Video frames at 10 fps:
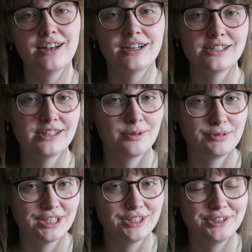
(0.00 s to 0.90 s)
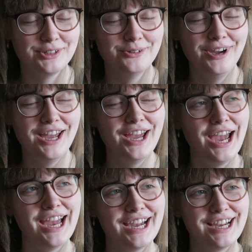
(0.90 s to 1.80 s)
I last updated you
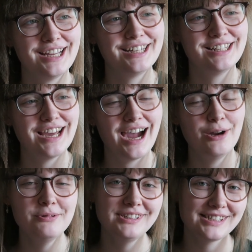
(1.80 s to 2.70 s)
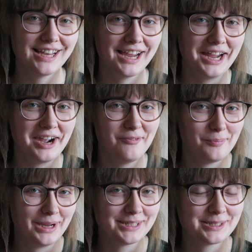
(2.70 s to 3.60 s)
and I would say I've
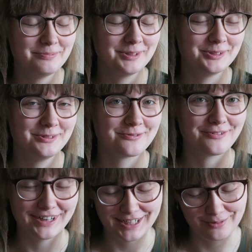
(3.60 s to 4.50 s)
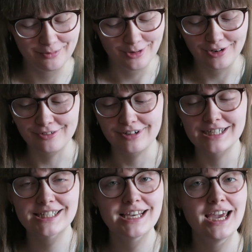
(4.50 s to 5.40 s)
made some good reading
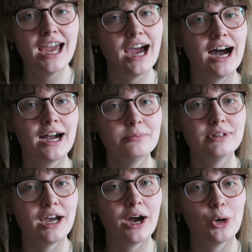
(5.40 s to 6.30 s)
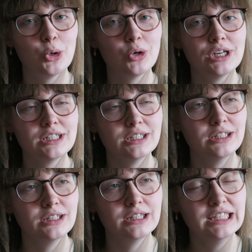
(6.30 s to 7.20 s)
progress. I'm now a
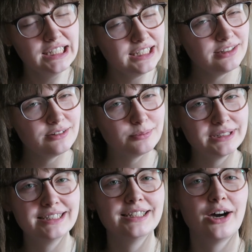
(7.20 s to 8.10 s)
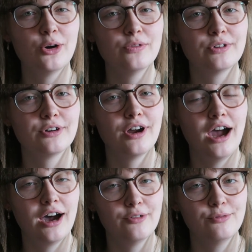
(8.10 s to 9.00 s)
little bit over
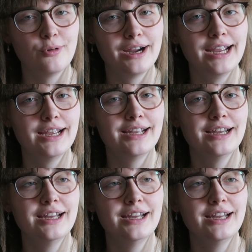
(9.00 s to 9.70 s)
halfway